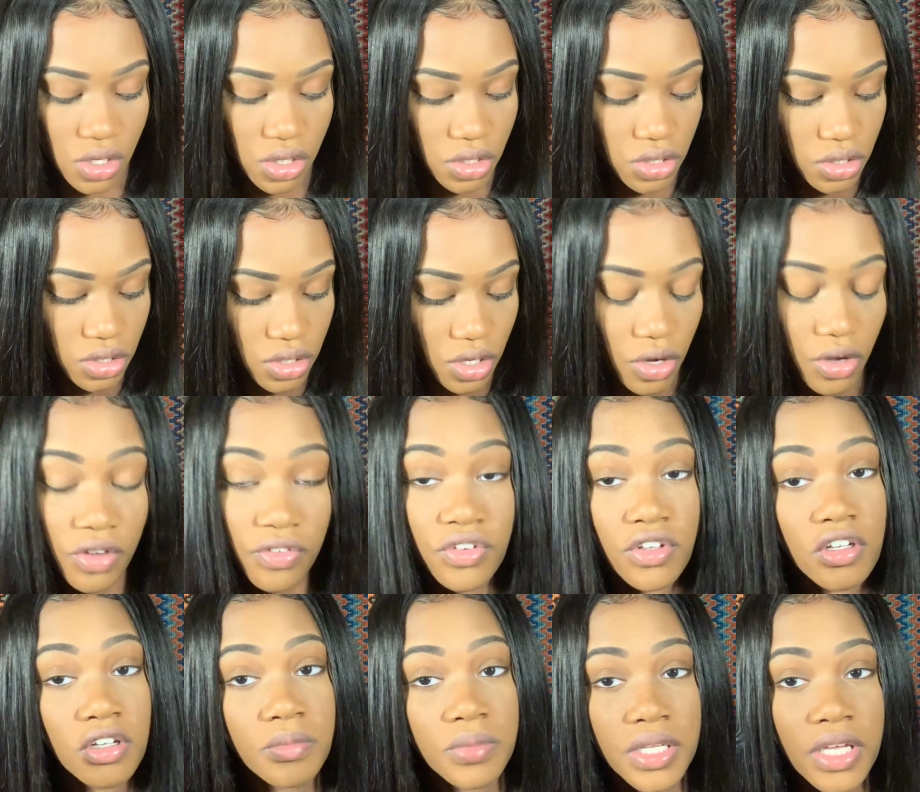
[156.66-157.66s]
So if
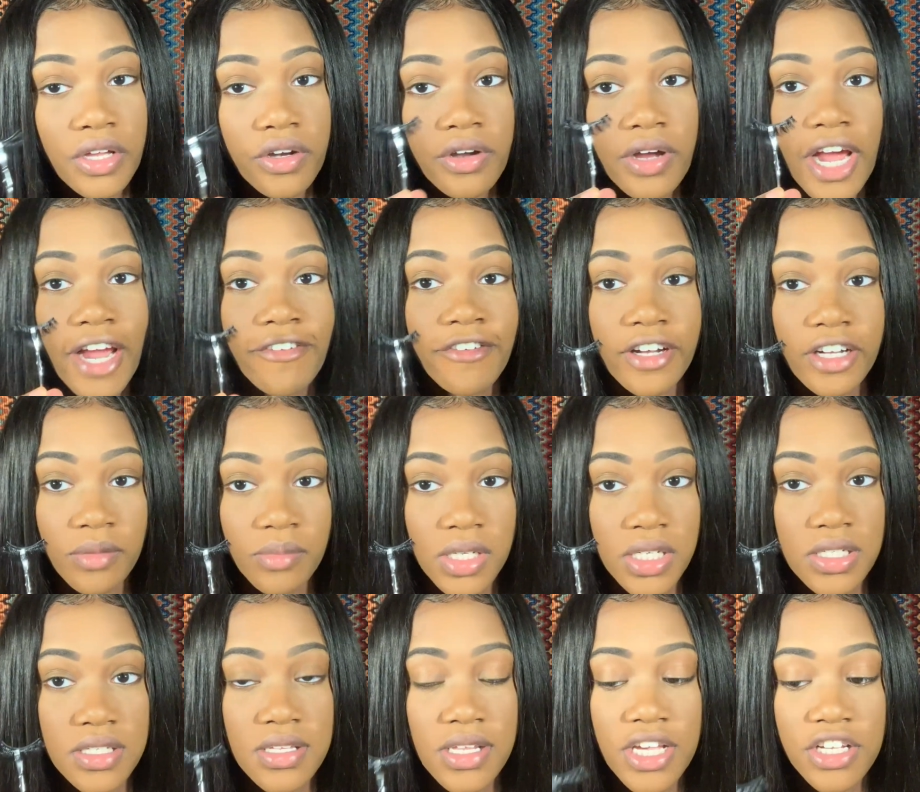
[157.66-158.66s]
you're a beginner, I
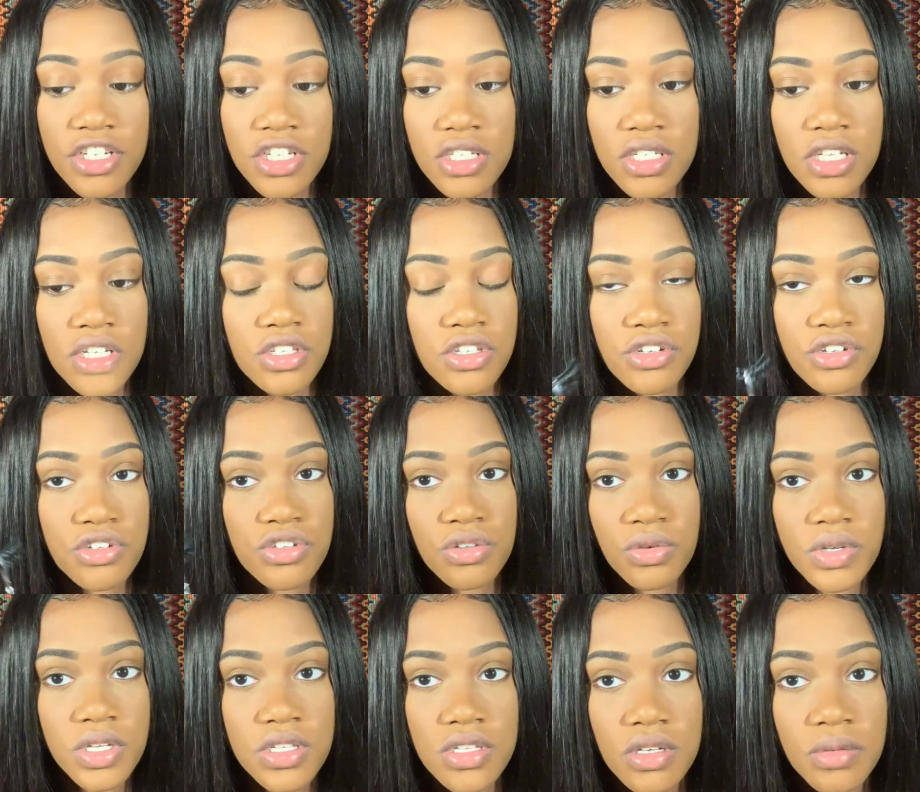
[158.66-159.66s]
recommend these lashes because they're
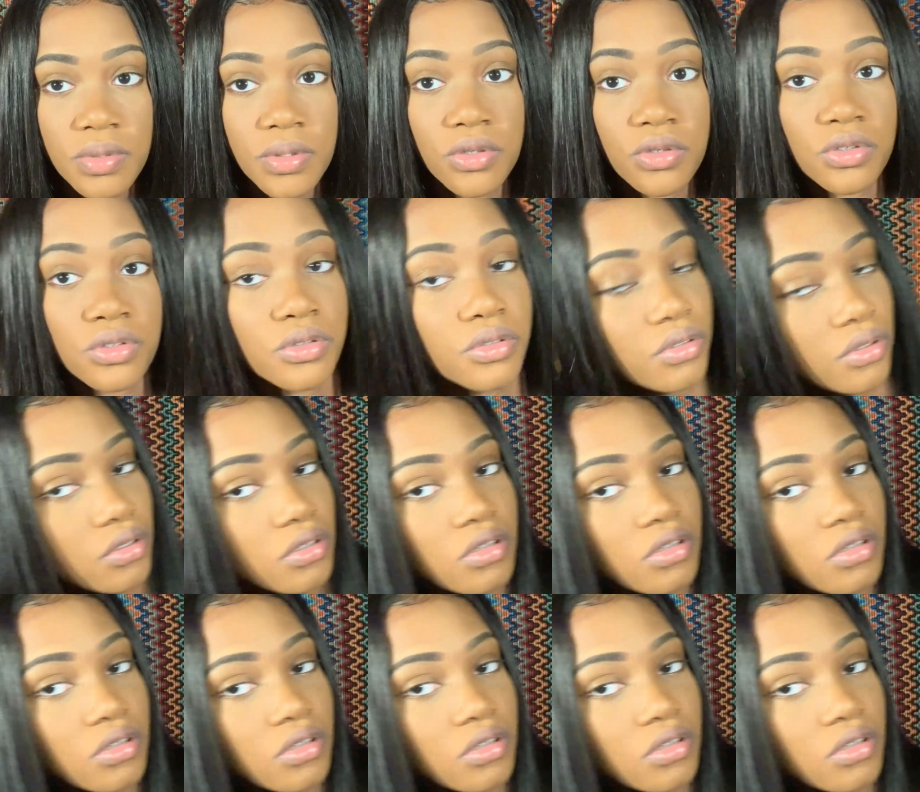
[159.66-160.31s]
so easy to put on.